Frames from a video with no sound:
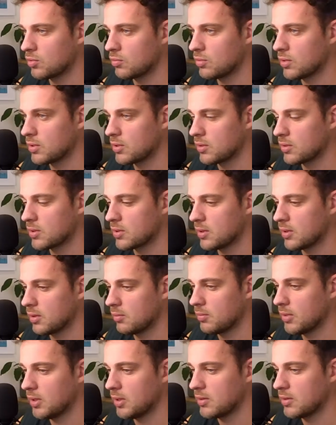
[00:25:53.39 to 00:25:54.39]
risk on
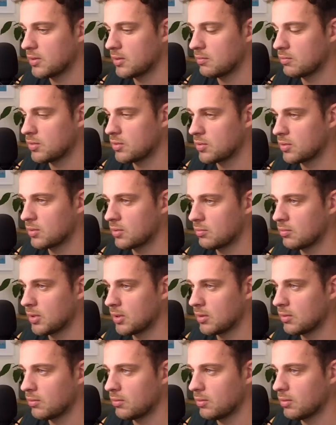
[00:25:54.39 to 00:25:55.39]
stalemate. So I'm just gonna
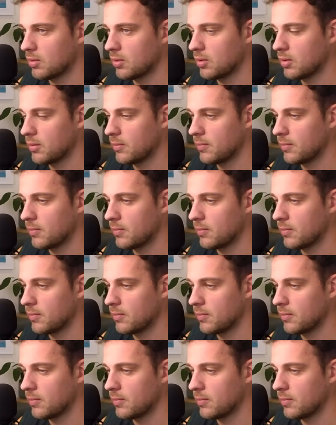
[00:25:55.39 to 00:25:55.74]
make a rook.